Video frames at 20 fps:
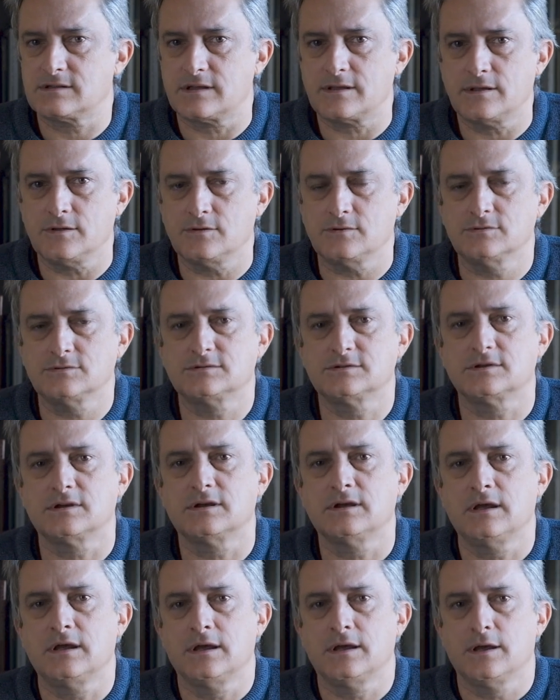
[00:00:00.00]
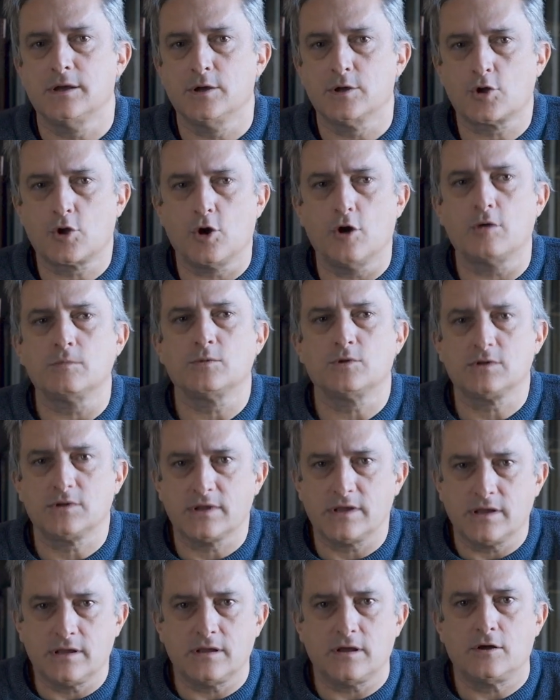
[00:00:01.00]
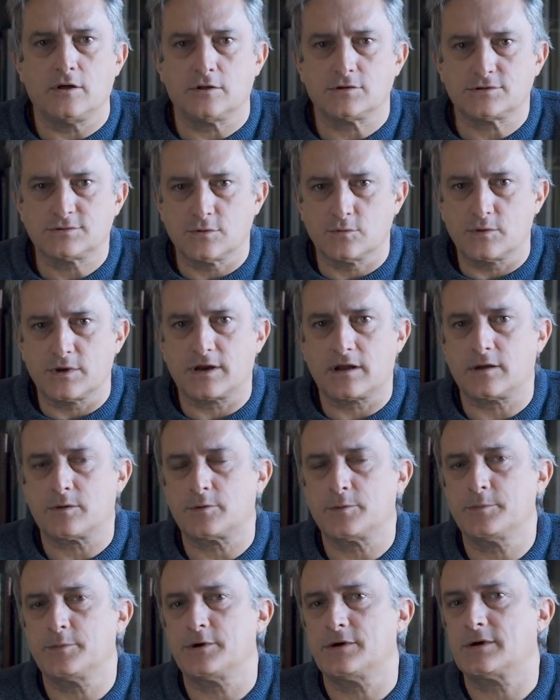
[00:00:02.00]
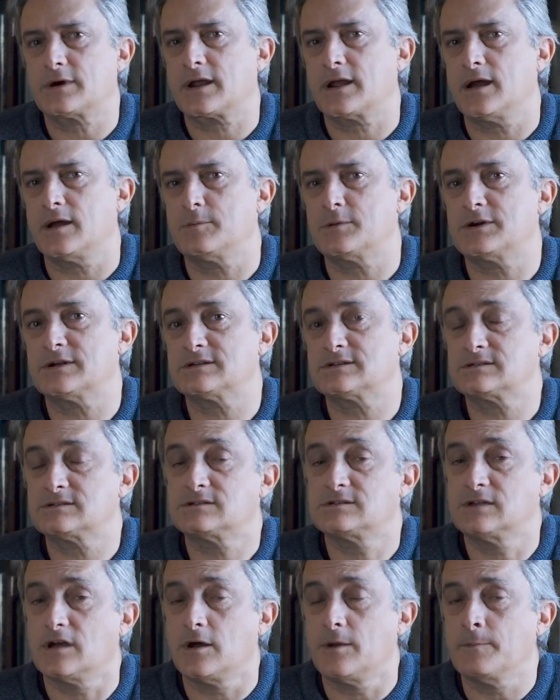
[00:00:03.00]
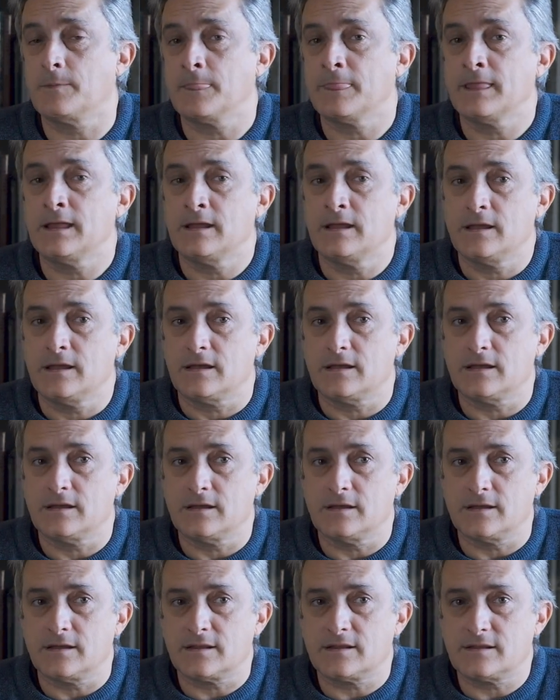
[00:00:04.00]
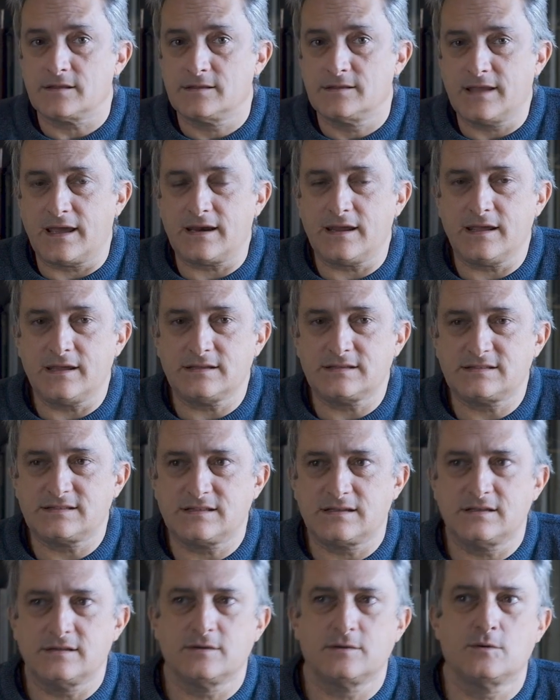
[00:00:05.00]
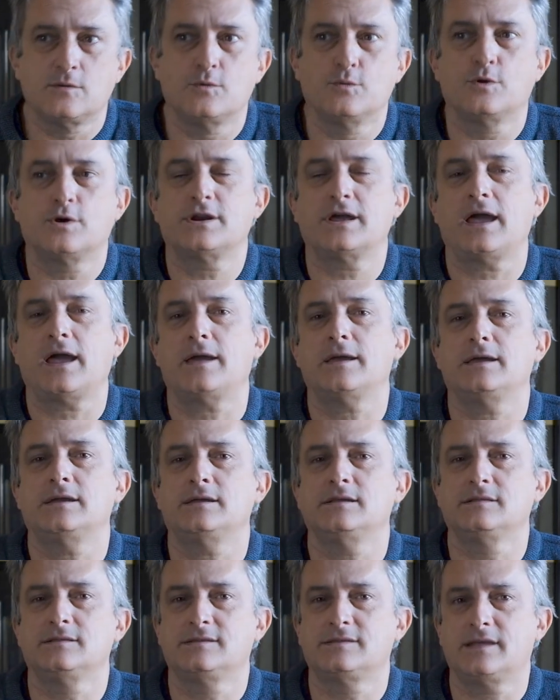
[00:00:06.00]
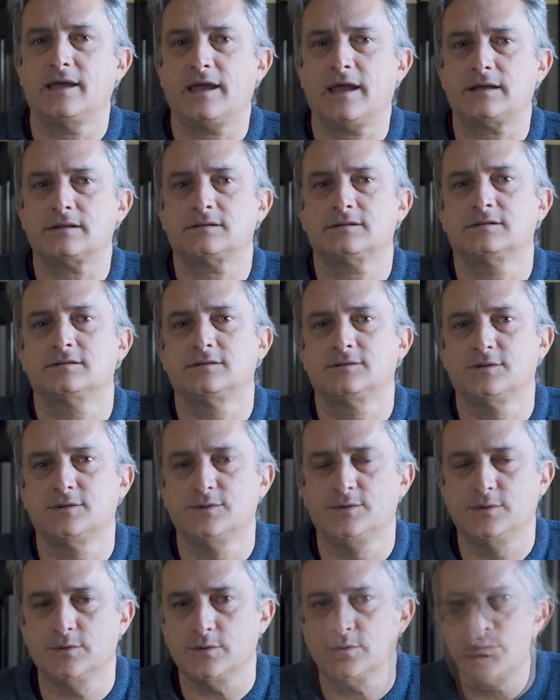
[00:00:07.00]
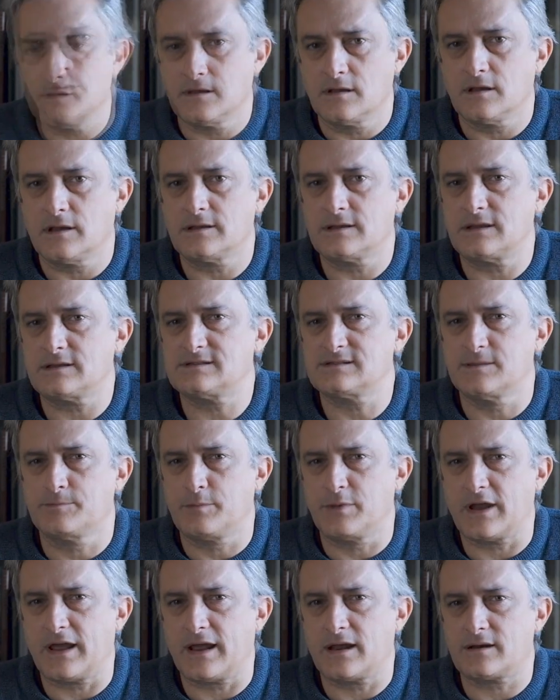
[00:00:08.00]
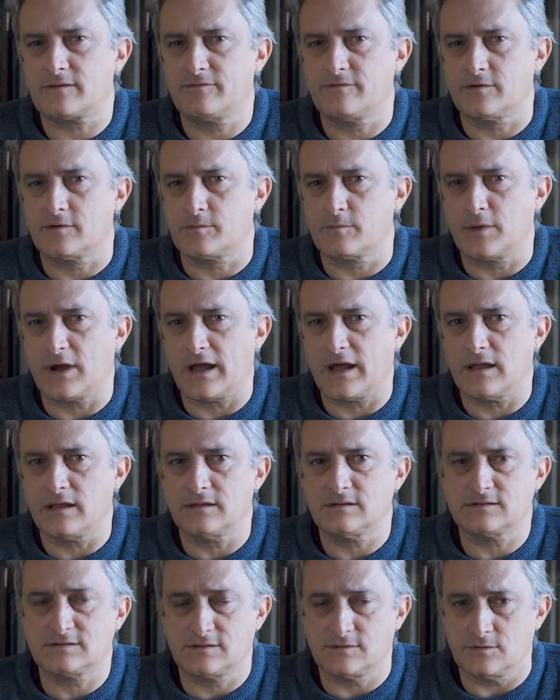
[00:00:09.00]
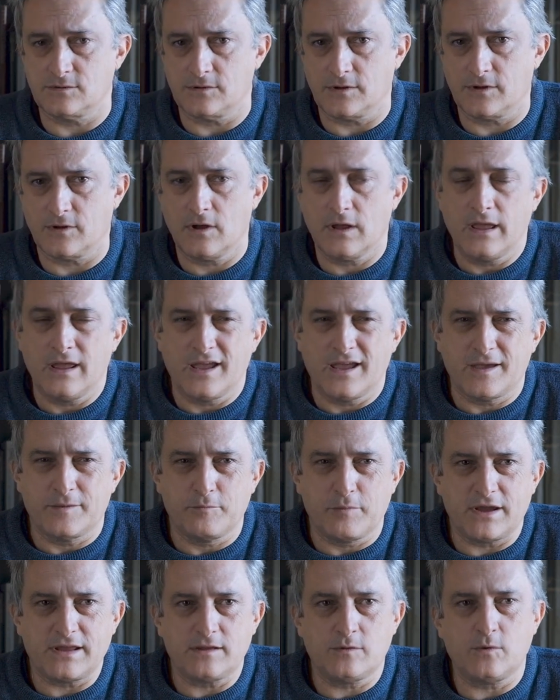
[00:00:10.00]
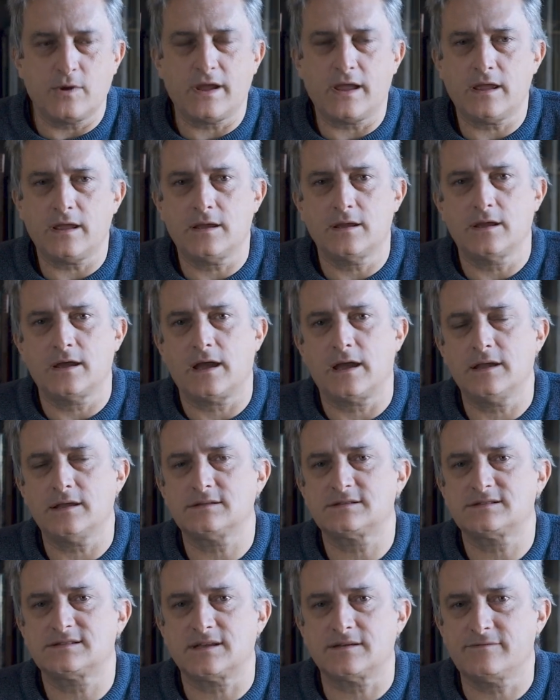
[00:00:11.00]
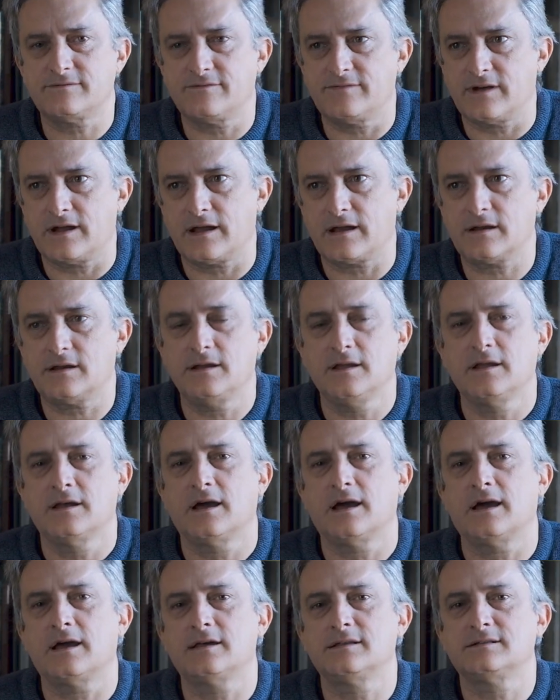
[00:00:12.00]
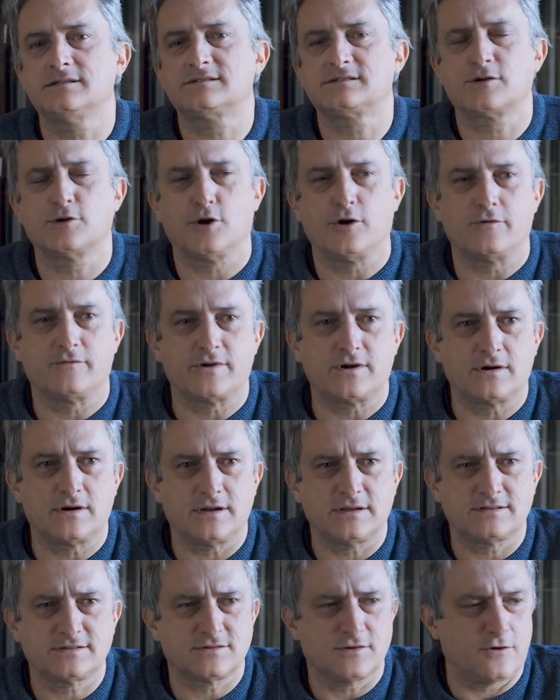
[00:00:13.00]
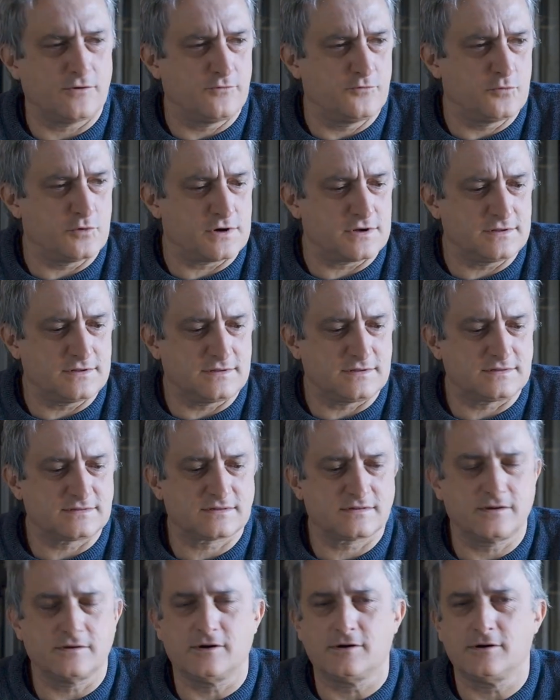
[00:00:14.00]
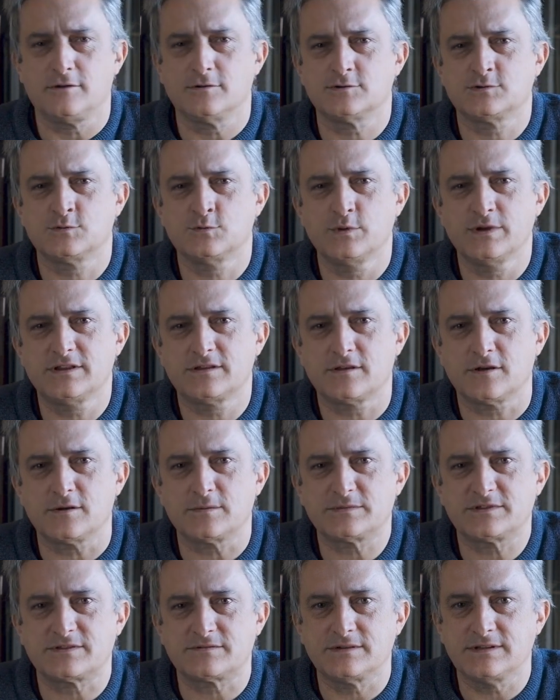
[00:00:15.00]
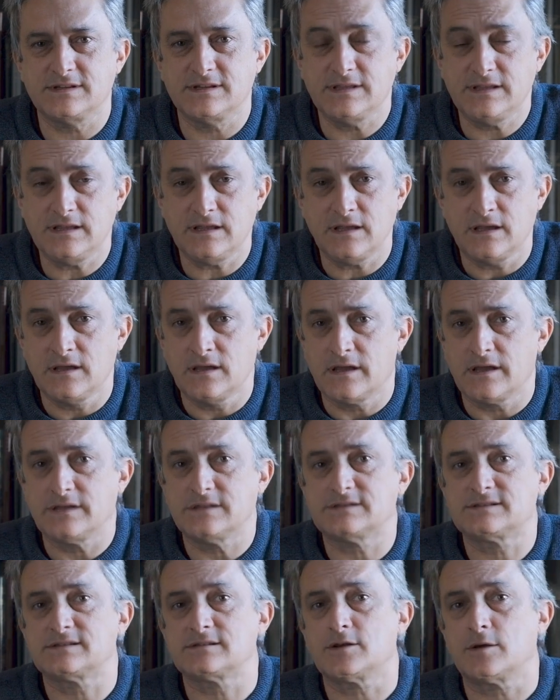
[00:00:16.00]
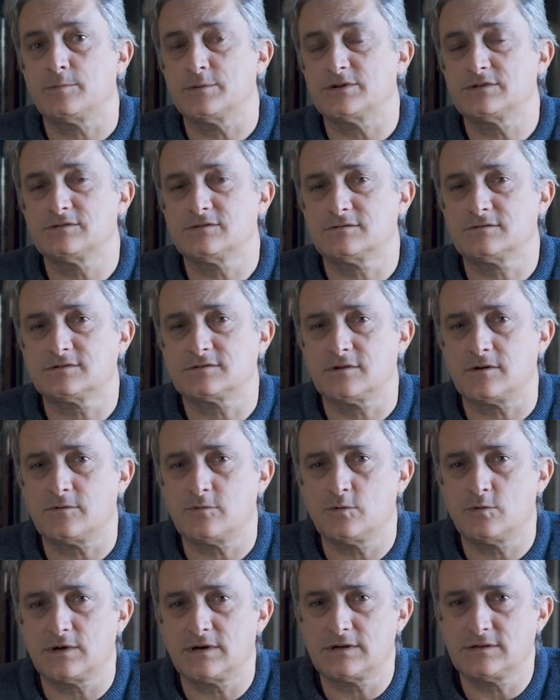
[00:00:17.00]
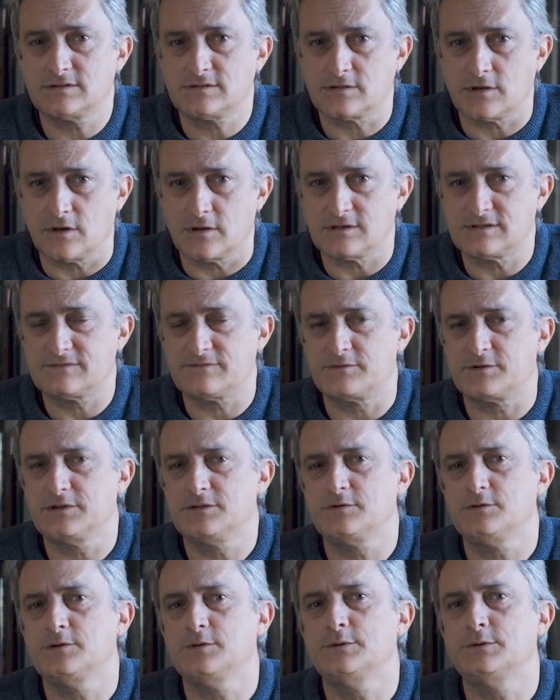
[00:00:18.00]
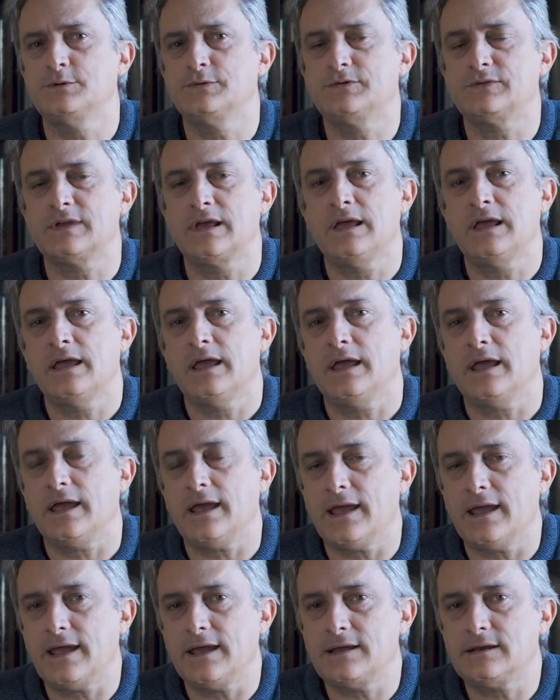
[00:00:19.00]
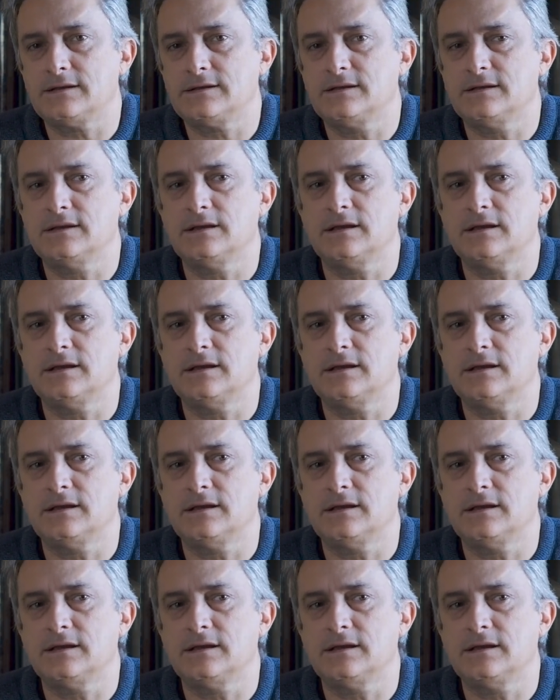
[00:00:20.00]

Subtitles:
I use commonly also when I repair cameras. So that is what I intend to do, and that's the plan for my studio. And by the way, I had some fun. I discovered a software that is called Zine 3D. It's an open source software, so it's free to use, and